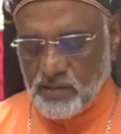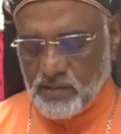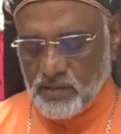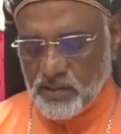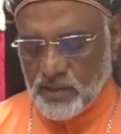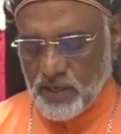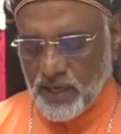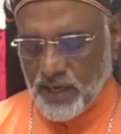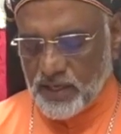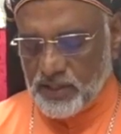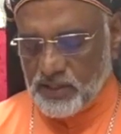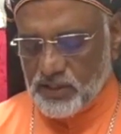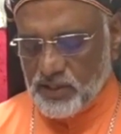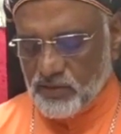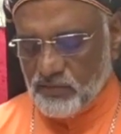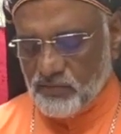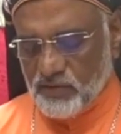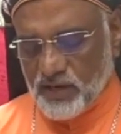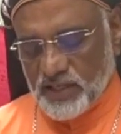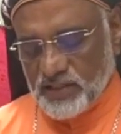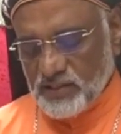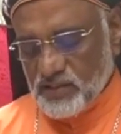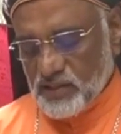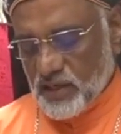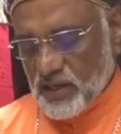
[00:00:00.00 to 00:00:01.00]
and the
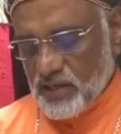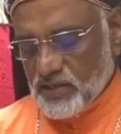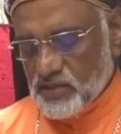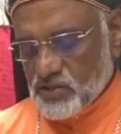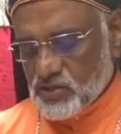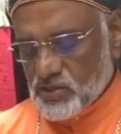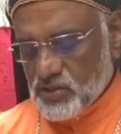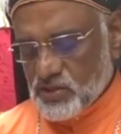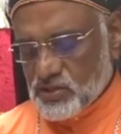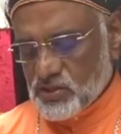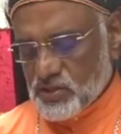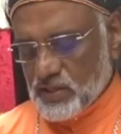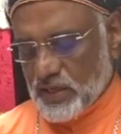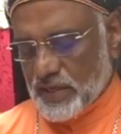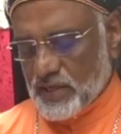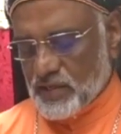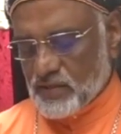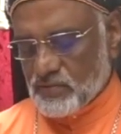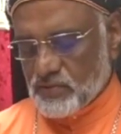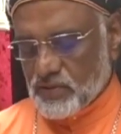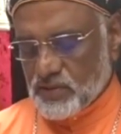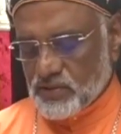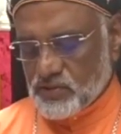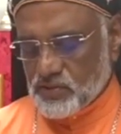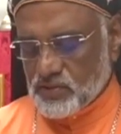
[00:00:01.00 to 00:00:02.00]
evangelization
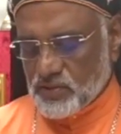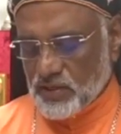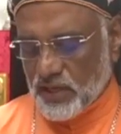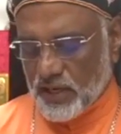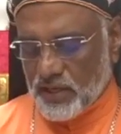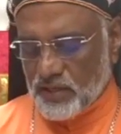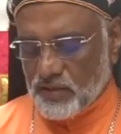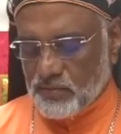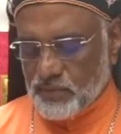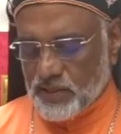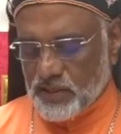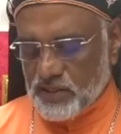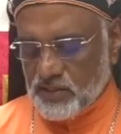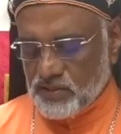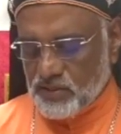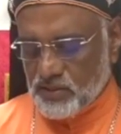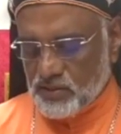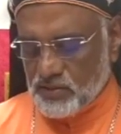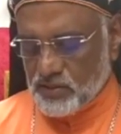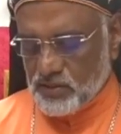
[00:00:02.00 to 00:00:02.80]
endeavors he animated